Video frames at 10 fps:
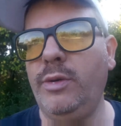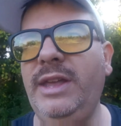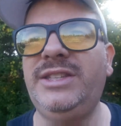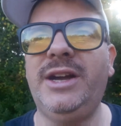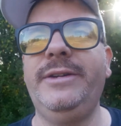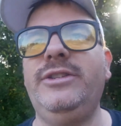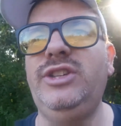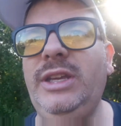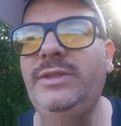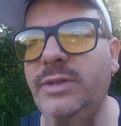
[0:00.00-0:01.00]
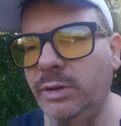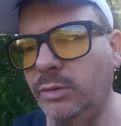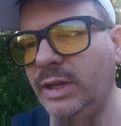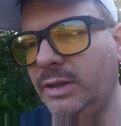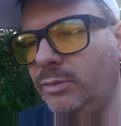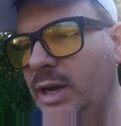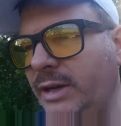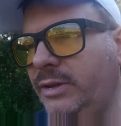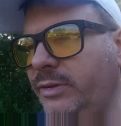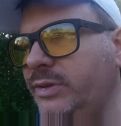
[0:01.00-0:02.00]
or they tongue in cheek do, like The
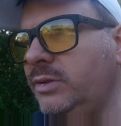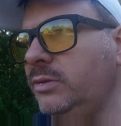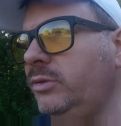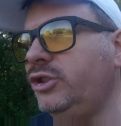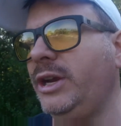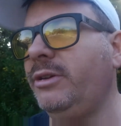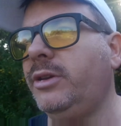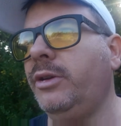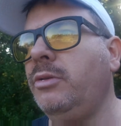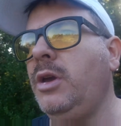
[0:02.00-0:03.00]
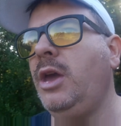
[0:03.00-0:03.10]
Rock used to, or Jericho.